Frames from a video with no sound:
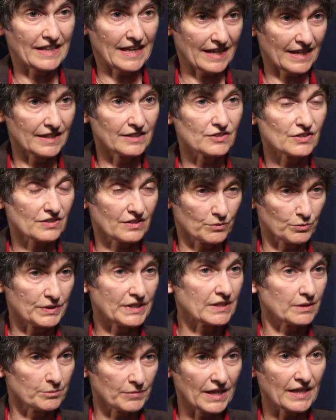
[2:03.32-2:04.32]
gains that we
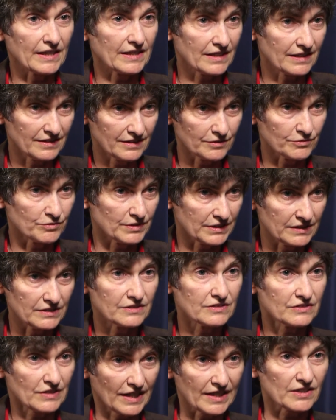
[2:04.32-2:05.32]
can make if we
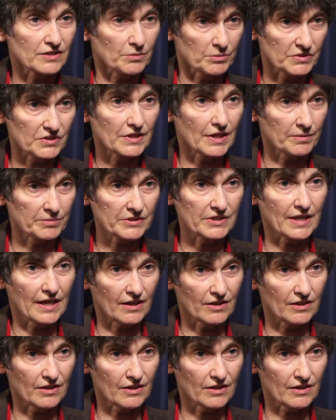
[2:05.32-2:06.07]
take some steps now.